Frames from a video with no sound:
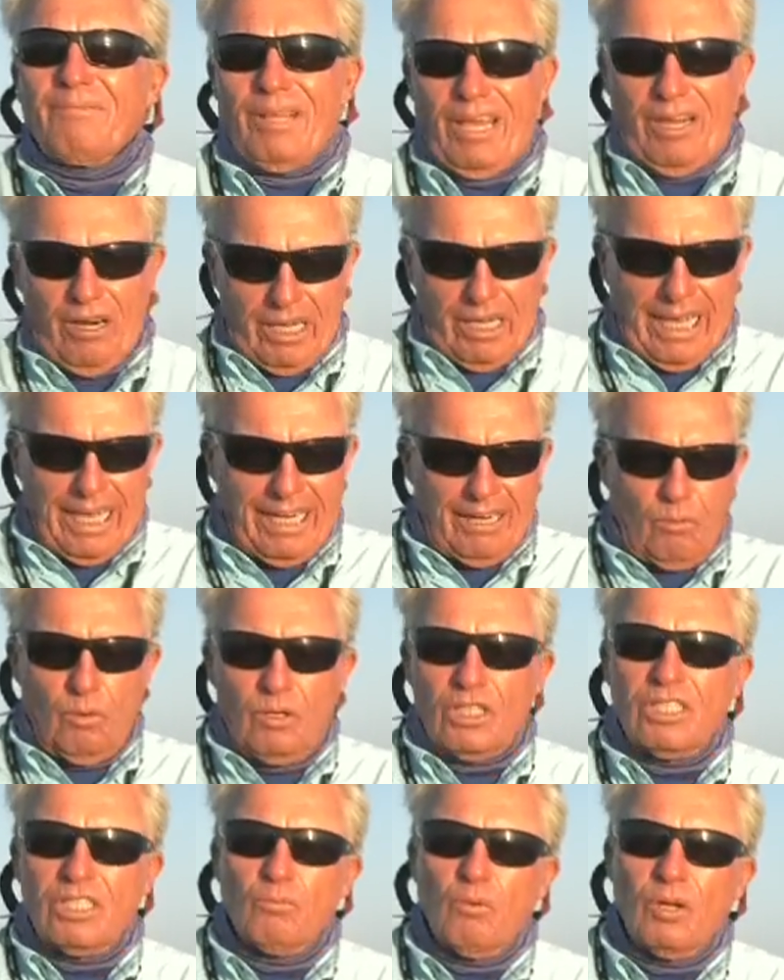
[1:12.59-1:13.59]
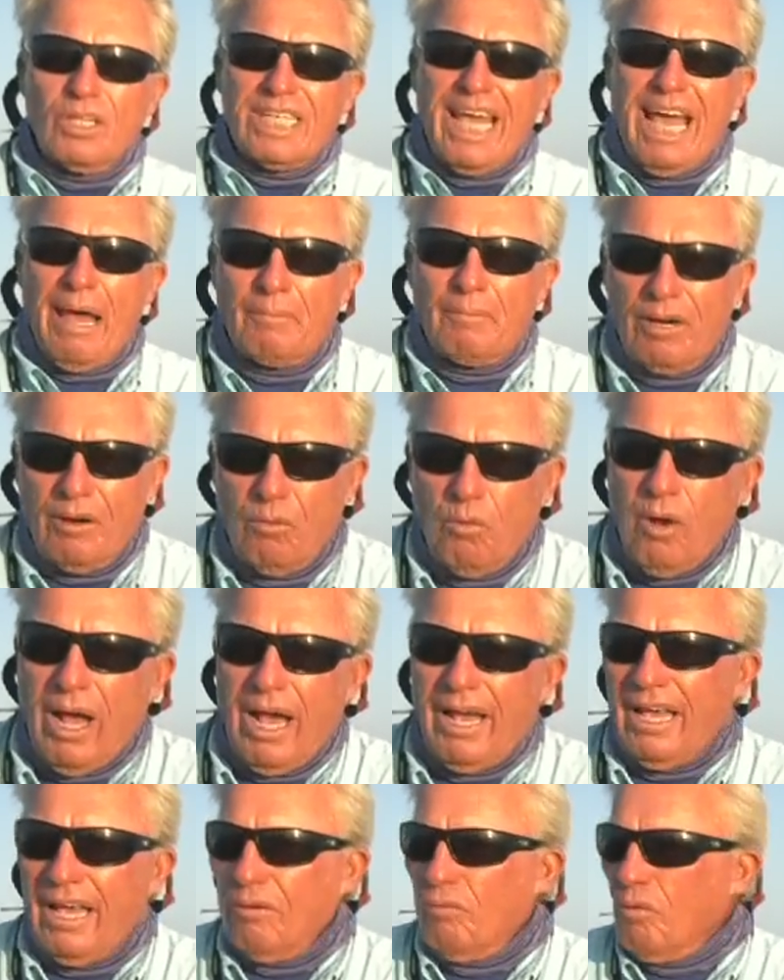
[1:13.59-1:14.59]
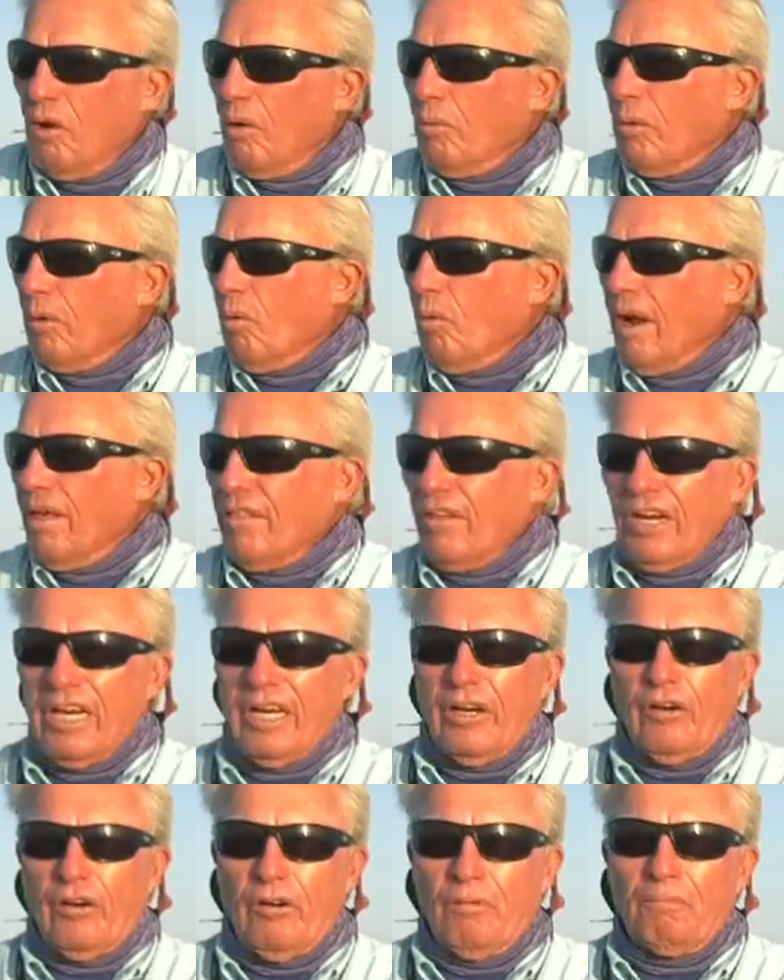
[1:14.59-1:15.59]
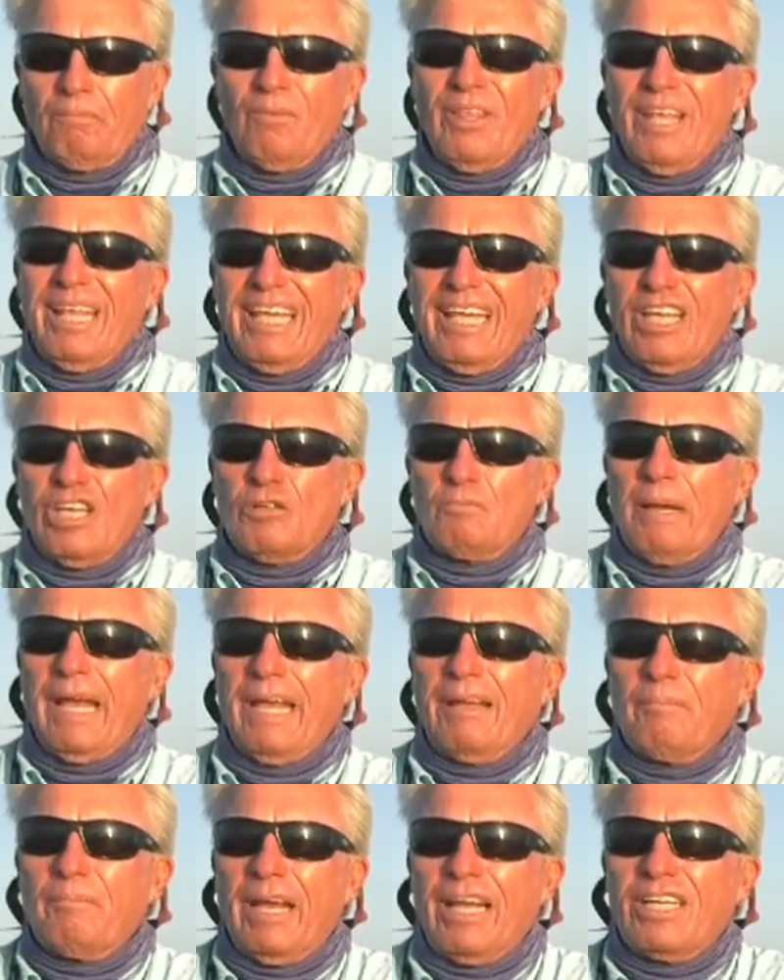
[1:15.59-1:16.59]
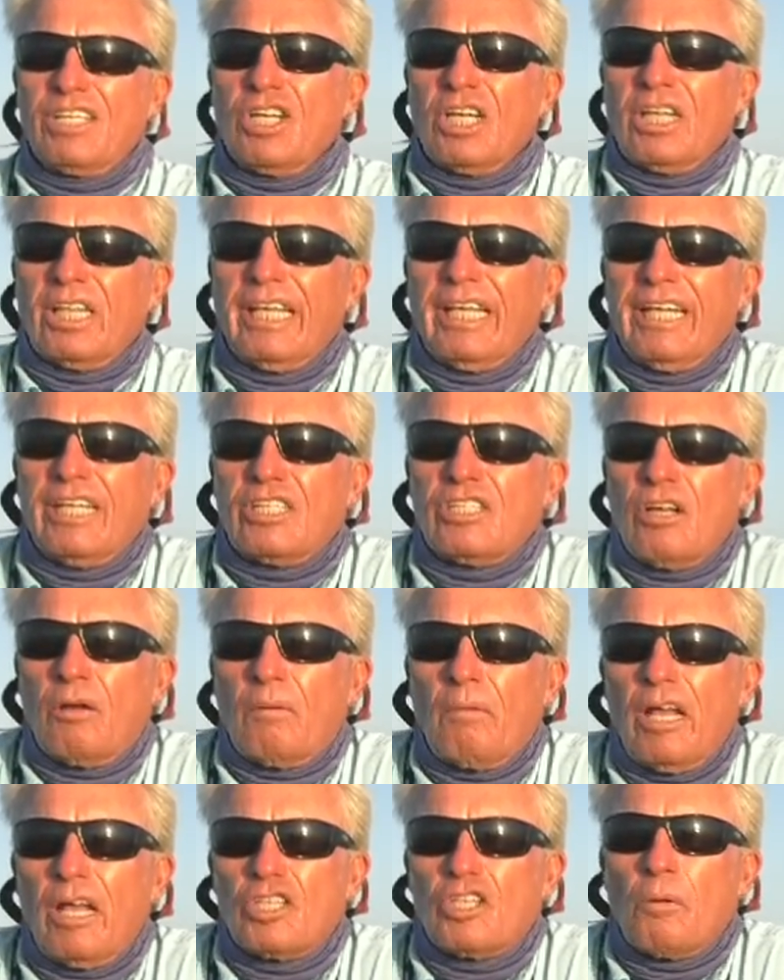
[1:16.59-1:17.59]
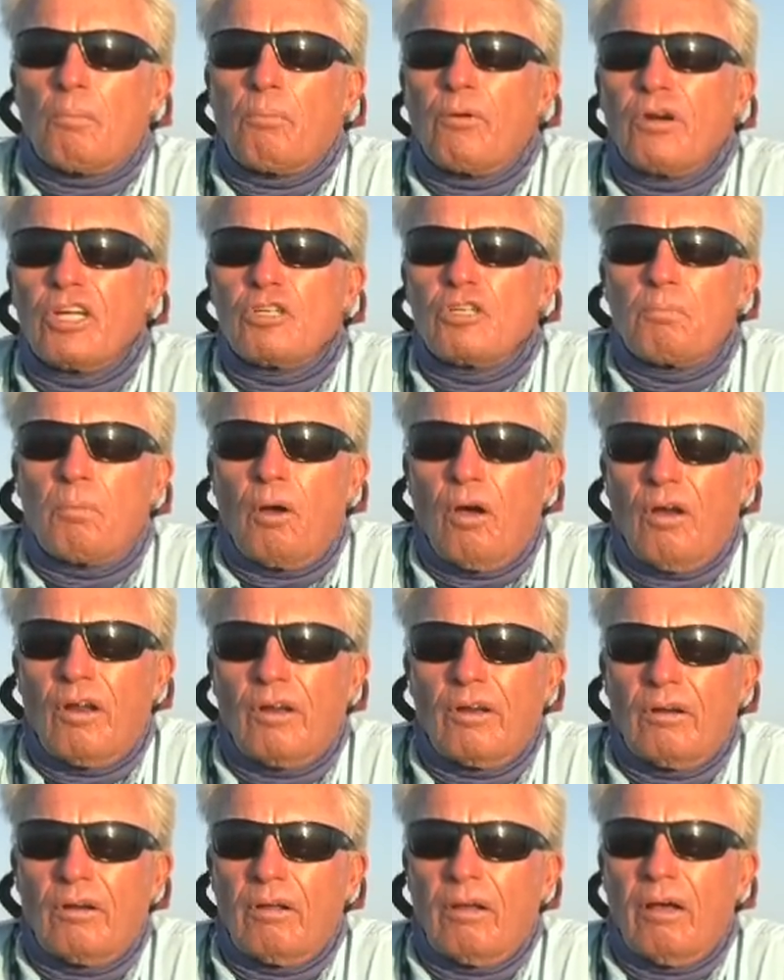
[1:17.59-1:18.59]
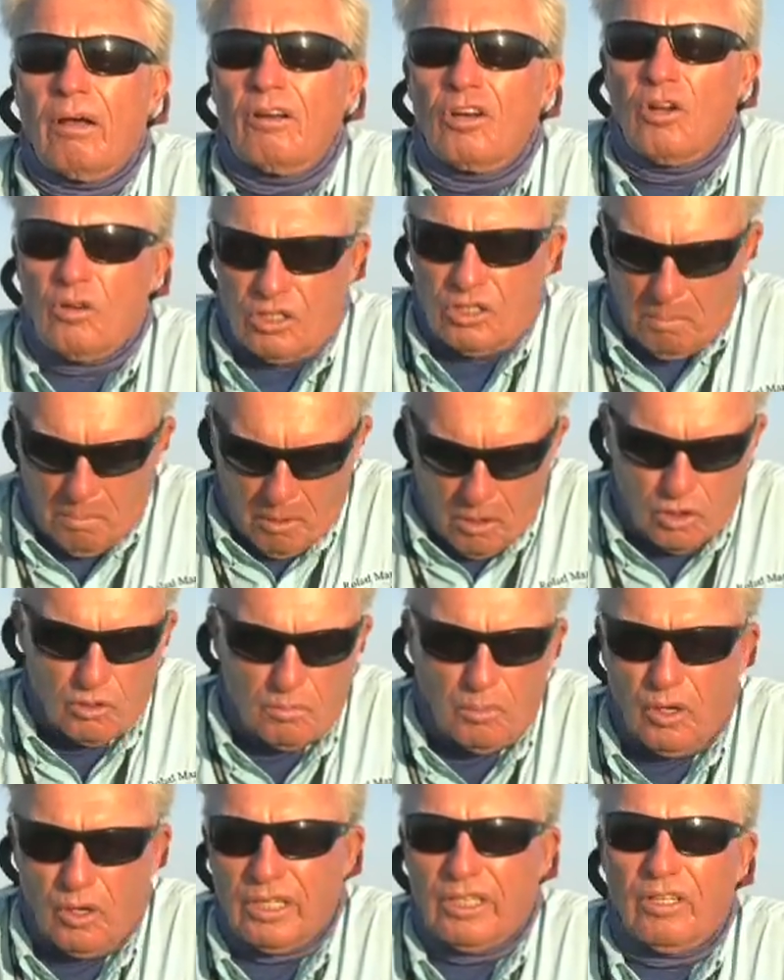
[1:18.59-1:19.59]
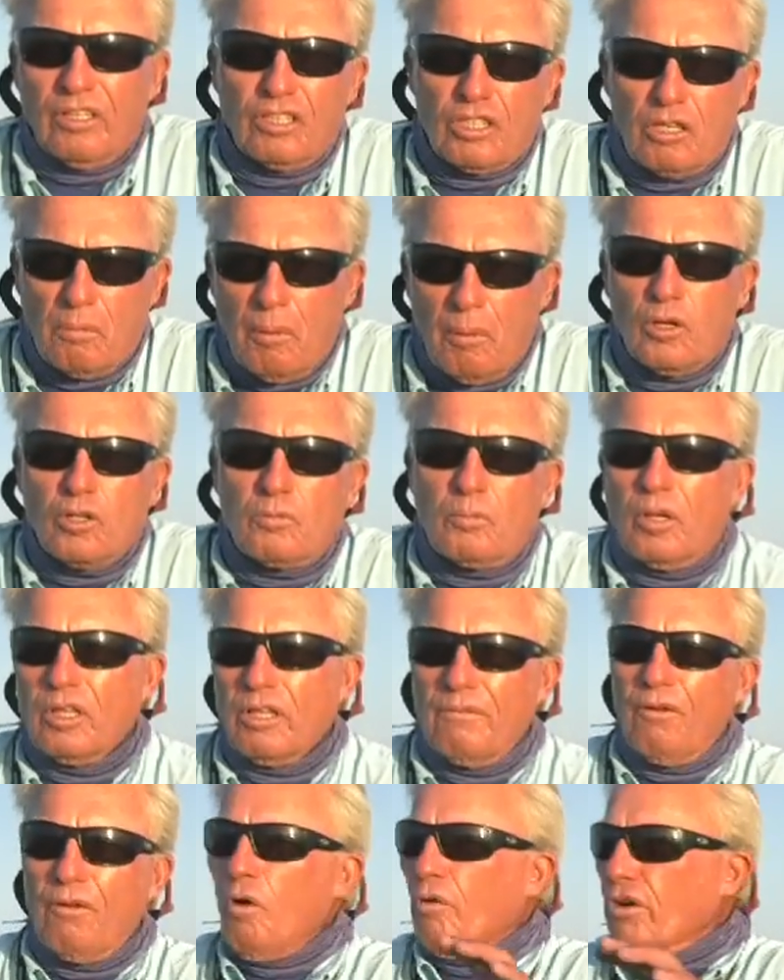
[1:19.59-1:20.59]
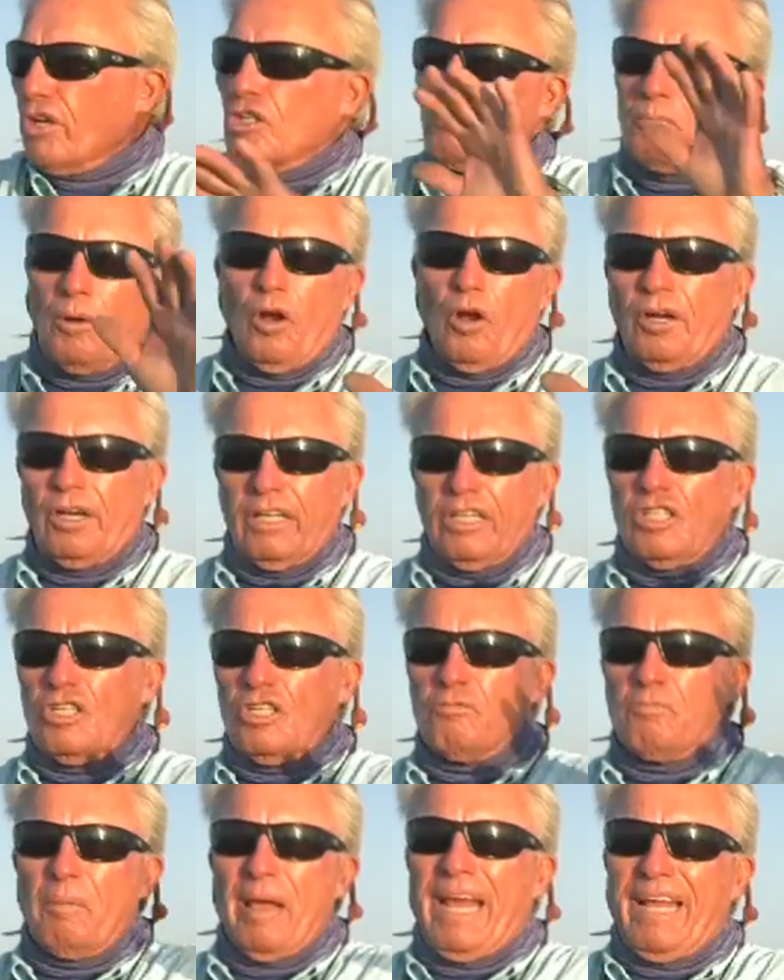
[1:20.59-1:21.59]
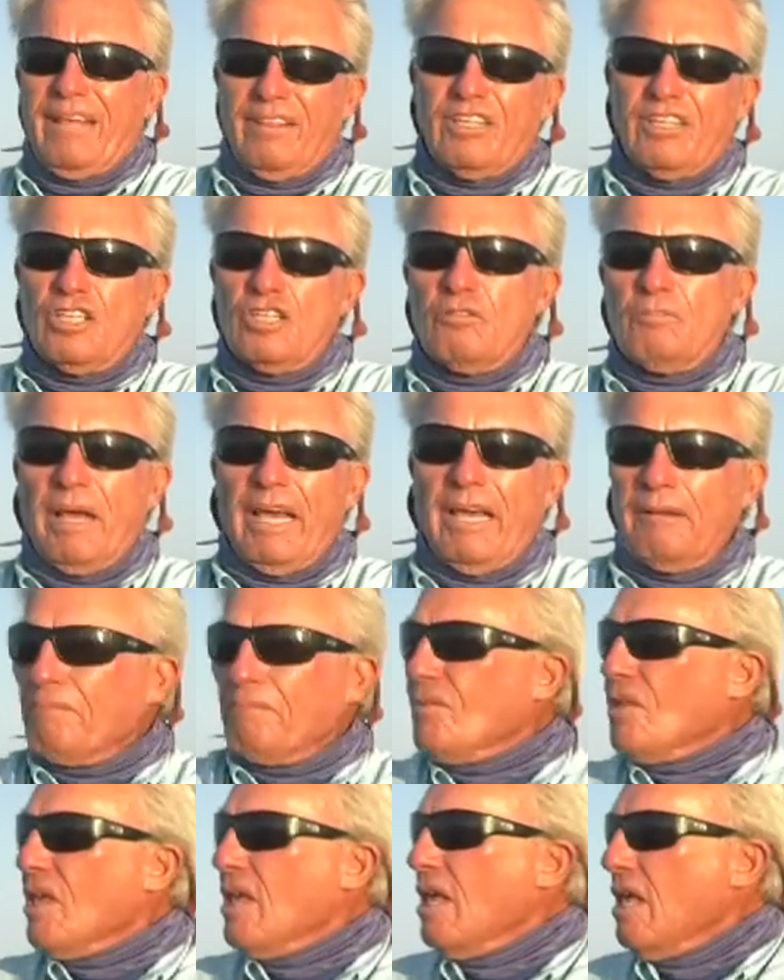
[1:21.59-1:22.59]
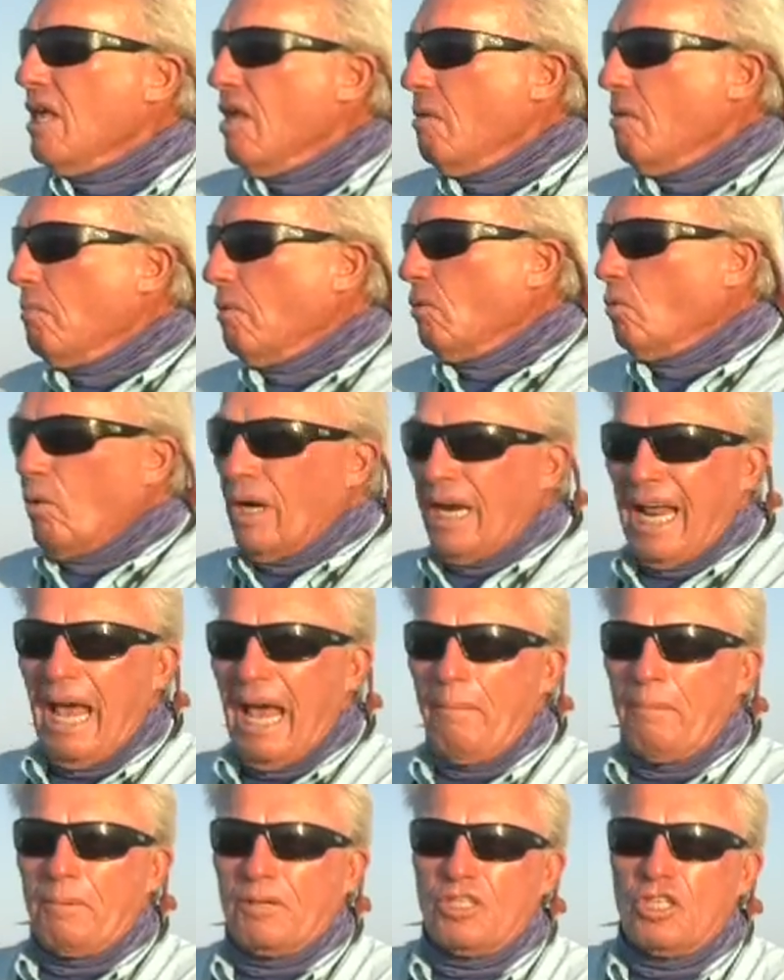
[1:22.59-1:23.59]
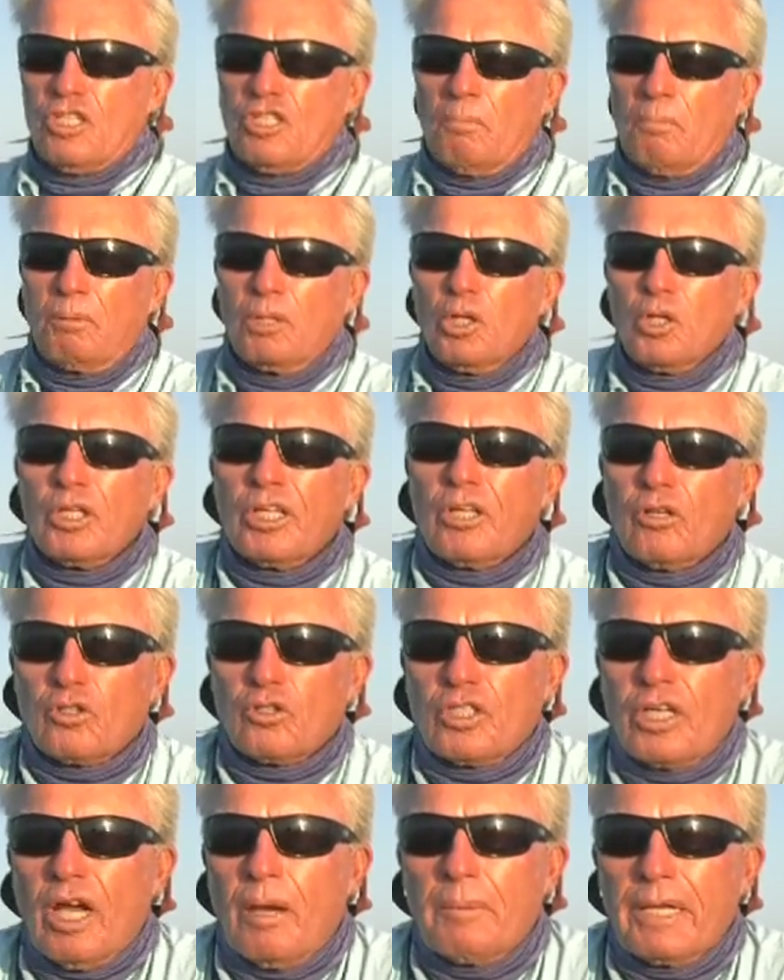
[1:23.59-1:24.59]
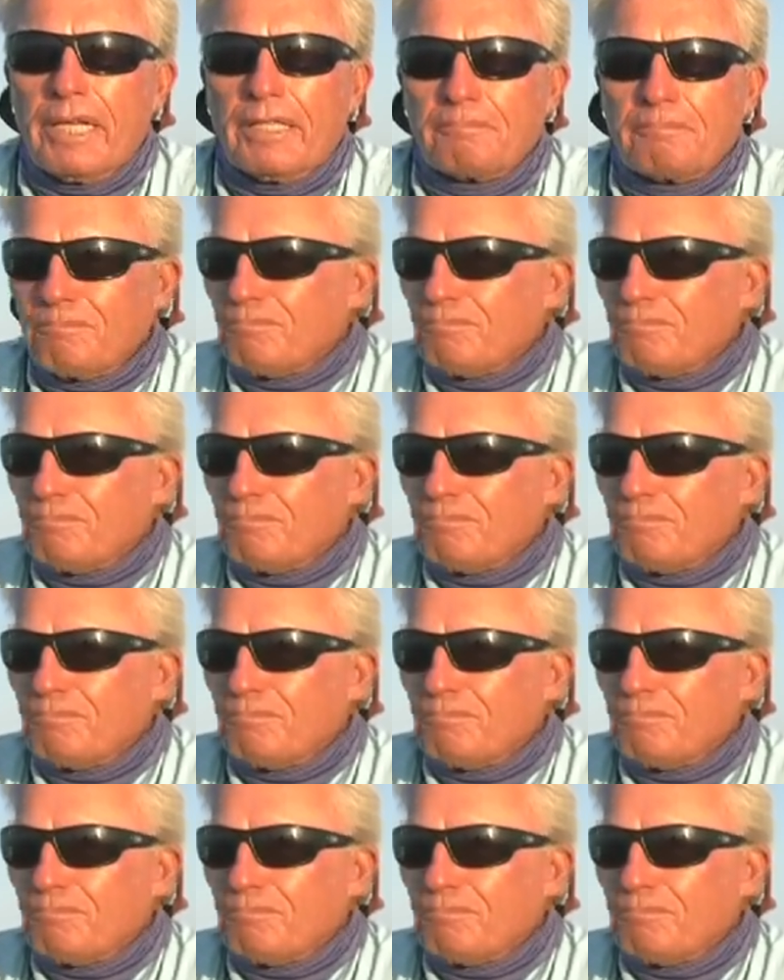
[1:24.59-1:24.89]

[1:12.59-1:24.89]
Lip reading: And okay, now what's happening and why they're here is basically it's a pre-spawn. No, it's a post-spawn deal. It's a post-spawn. They've already spawned. This is May. But what happens is the bluegills come in.